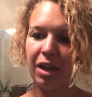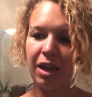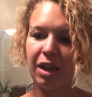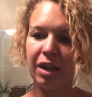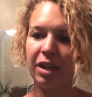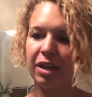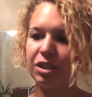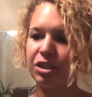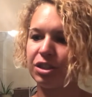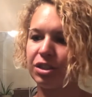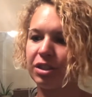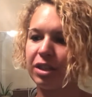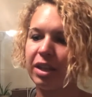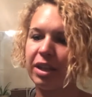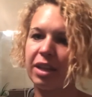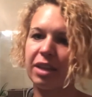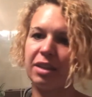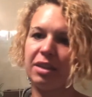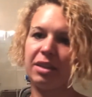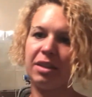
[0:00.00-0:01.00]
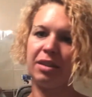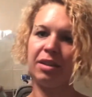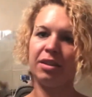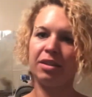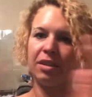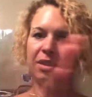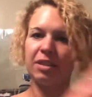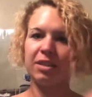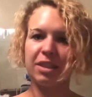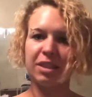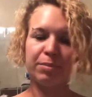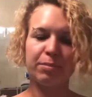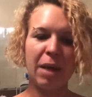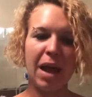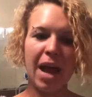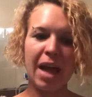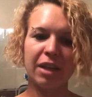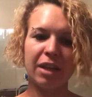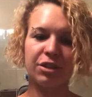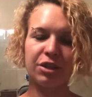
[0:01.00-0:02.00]
and it just like
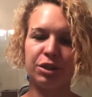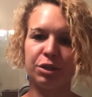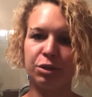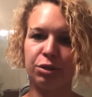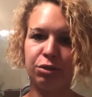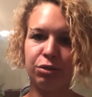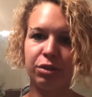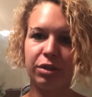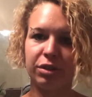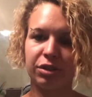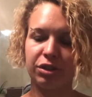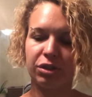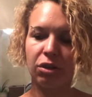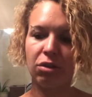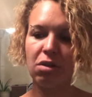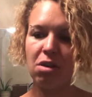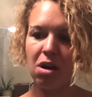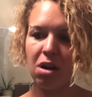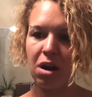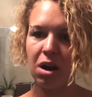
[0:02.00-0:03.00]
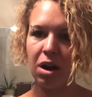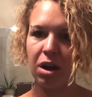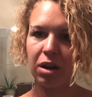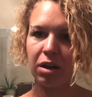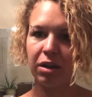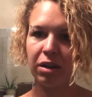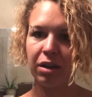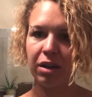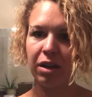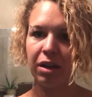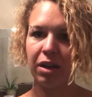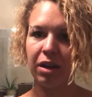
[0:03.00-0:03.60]
smacks you so hard